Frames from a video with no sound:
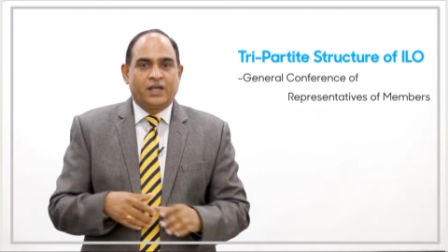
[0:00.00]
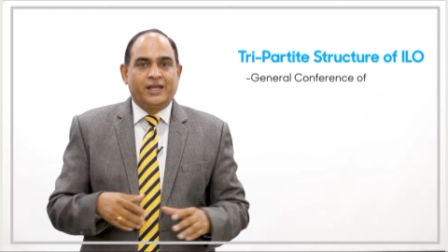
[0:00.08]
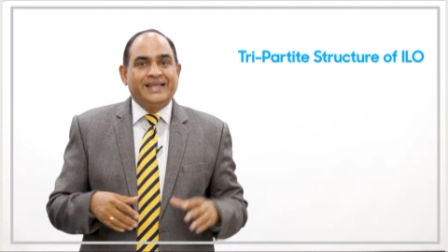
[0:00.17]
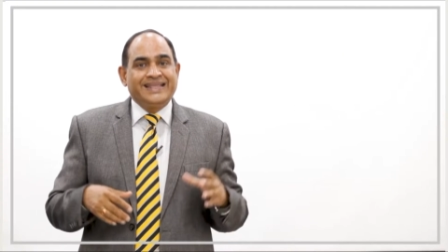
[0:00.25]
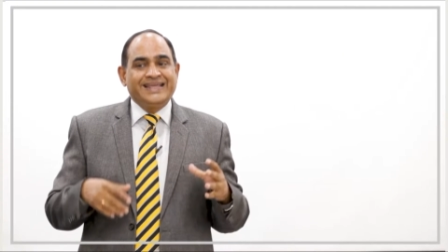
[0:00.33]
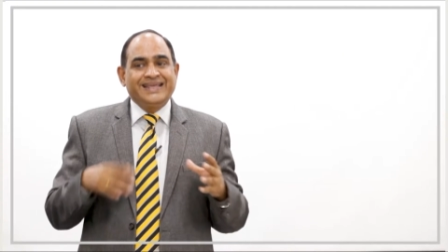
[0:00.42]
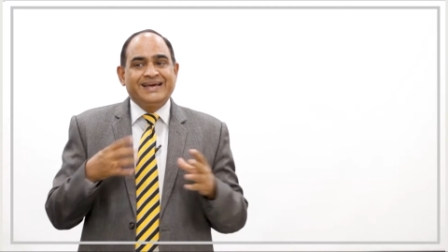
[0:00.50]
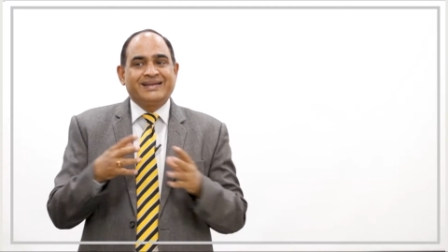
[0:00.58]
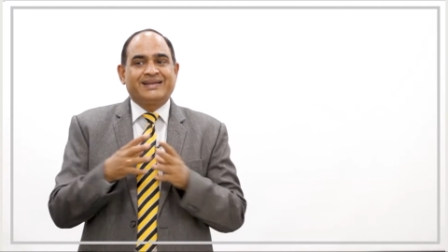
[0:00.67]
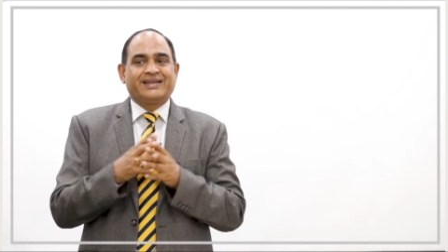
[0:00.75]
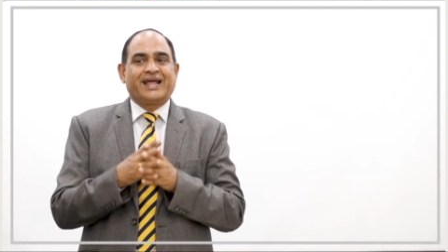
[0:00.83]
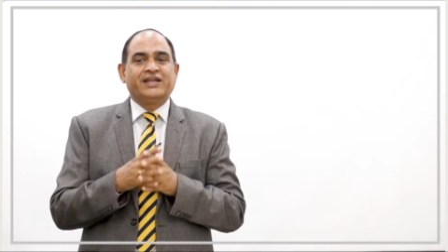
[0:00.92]
In the year
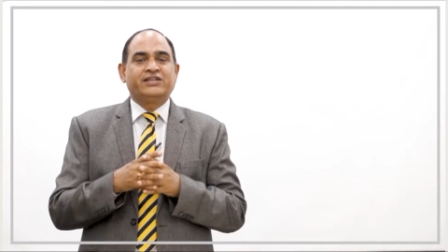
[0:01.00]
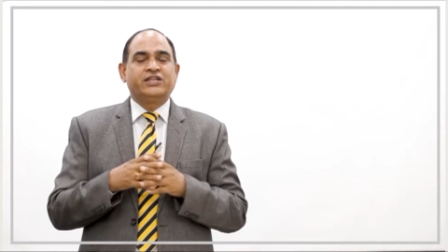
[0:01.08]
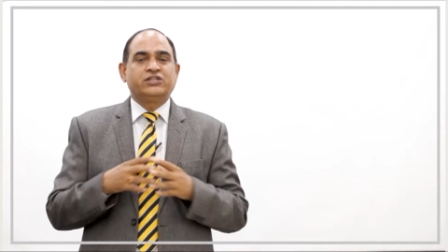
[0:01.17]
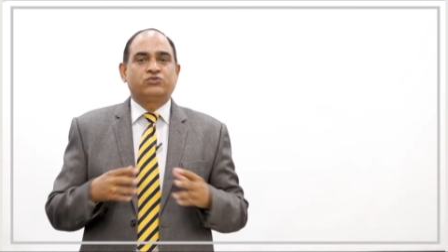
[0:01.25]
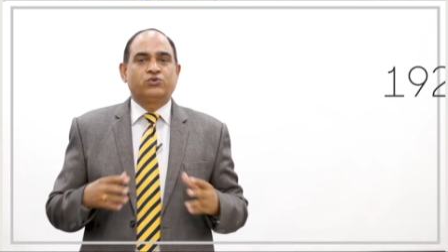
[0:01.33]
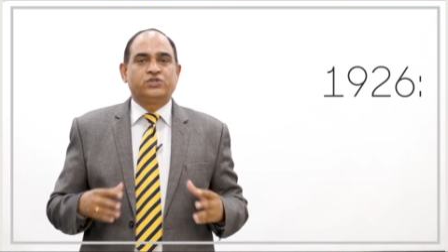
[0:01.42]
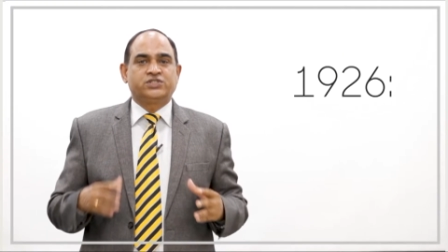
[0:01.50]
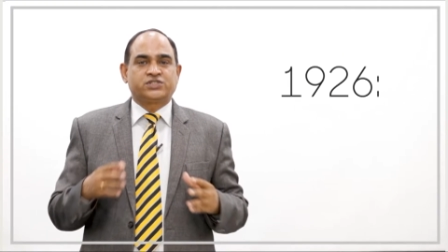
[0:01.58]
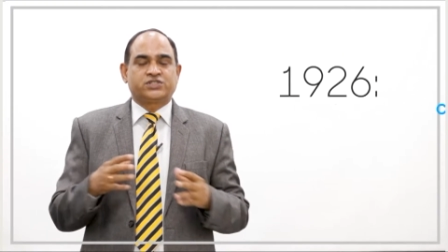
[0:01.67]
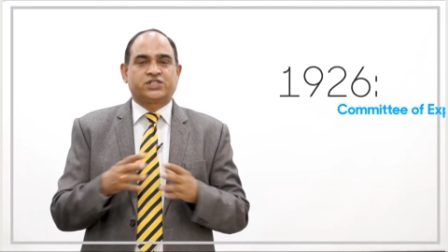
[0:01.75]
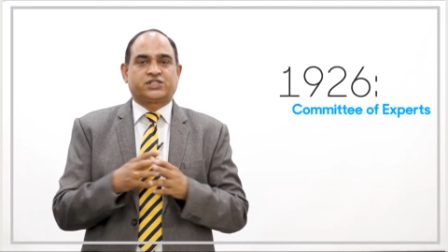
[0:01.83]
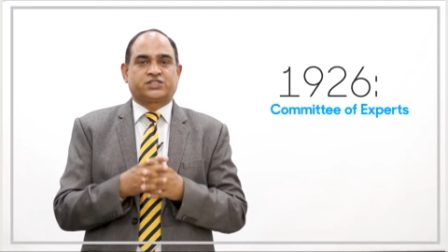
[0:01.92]

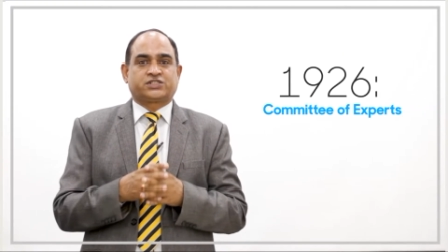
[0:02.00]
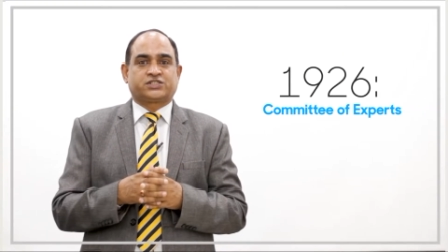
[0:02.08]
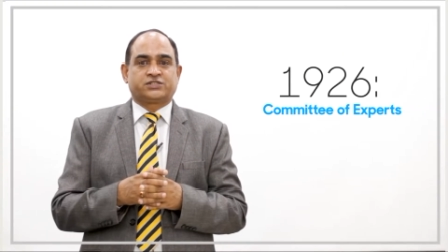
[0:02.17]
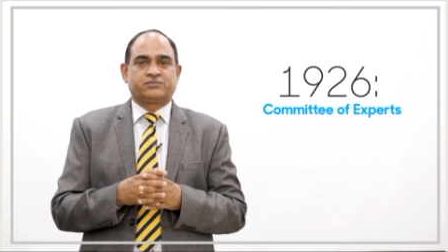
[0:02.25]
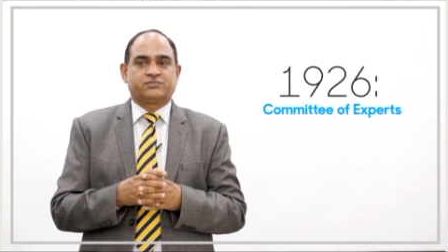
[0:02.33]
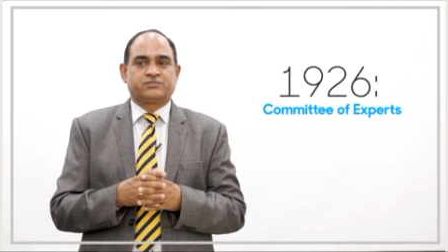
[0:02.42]
1926,